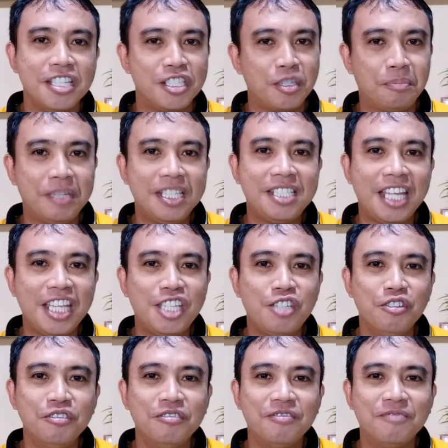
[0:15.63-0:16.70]
So please stay
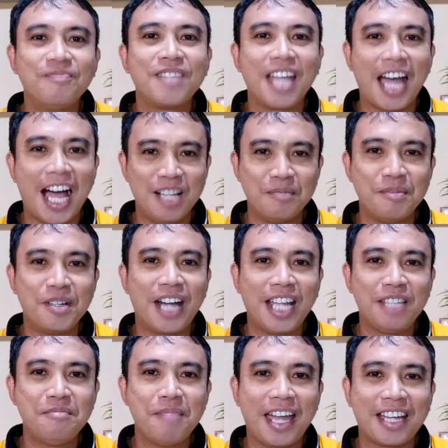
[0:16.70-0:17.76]
tuned. I'll be
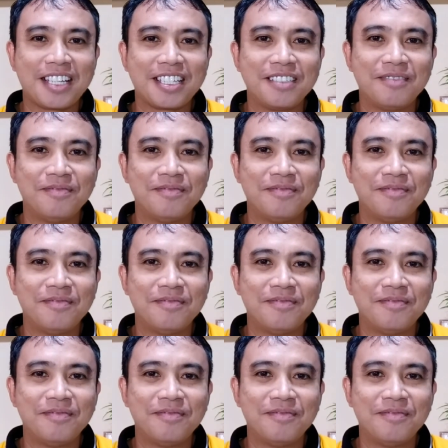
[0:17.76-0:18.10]
right back.